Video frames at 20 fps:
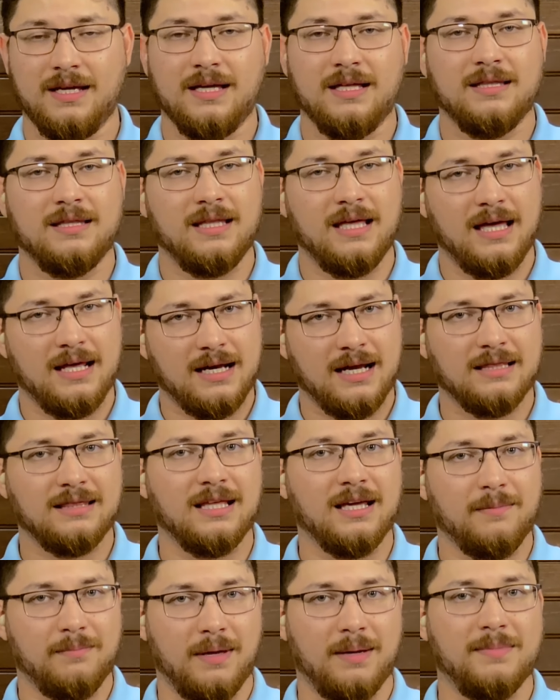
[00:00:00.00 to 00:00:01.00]
that I
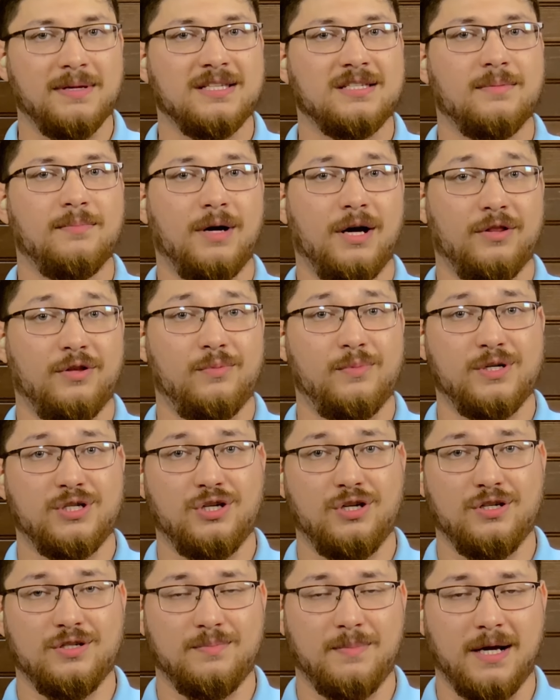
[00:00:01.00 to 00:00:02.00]
think maybe some other
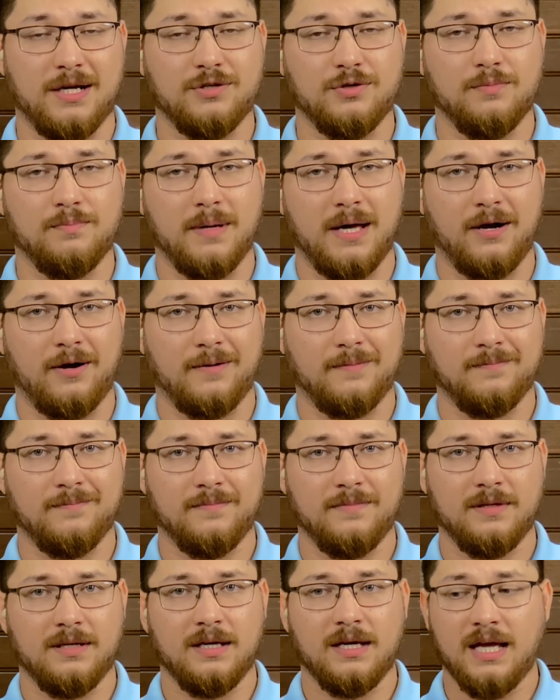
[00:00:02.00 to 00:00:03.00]
machines might do better.
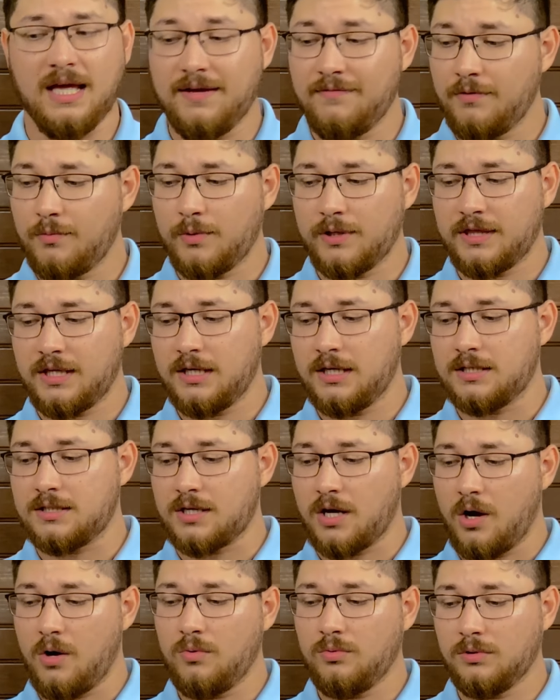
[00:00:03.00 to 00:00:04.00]
Even within
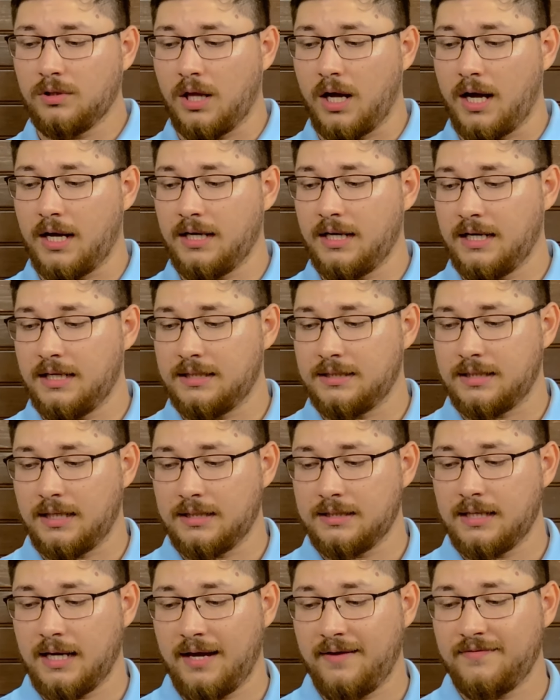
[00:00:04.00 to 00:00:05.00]
its own line, it
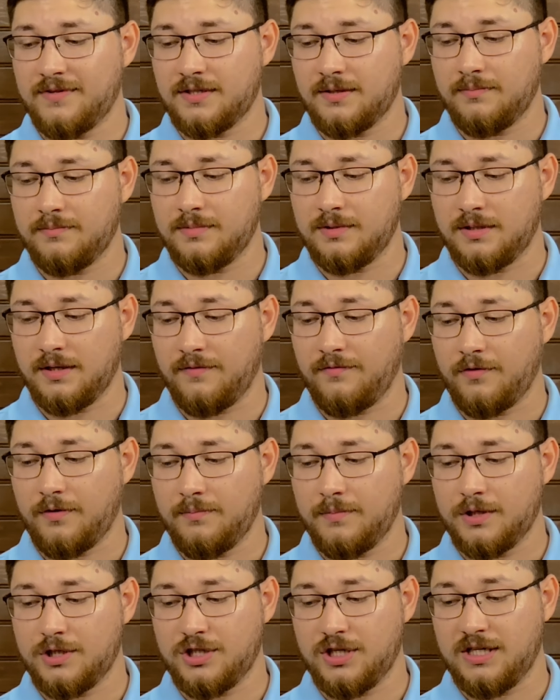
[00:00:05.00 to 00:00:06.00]
does have some
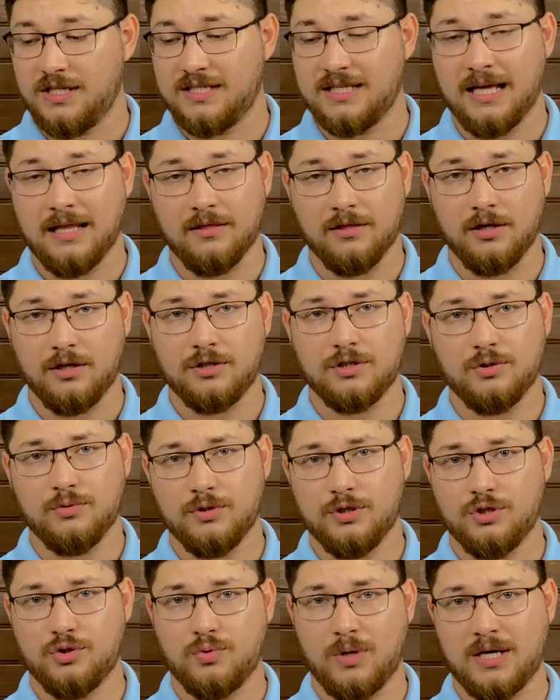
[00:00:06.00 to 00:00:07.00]
different machines that look to
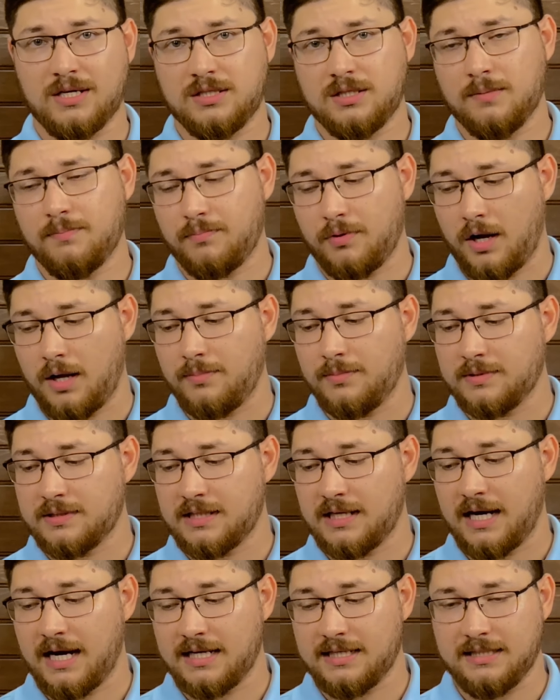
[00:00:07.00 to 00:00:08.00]
address the problems
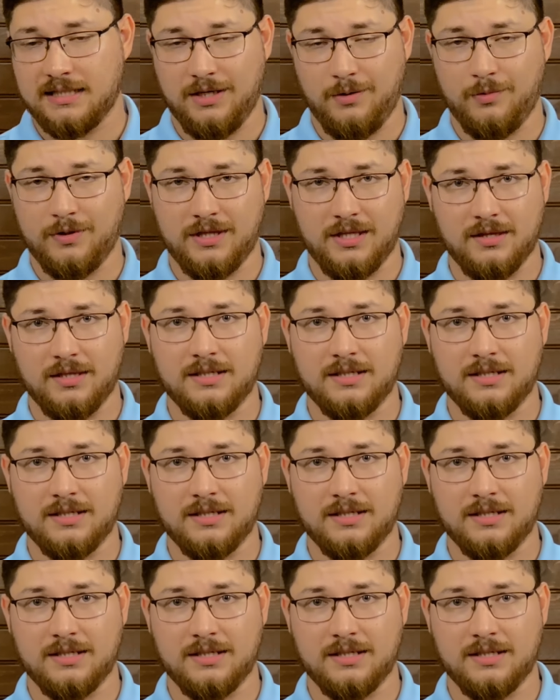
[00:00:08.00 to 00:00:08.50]
that I see within the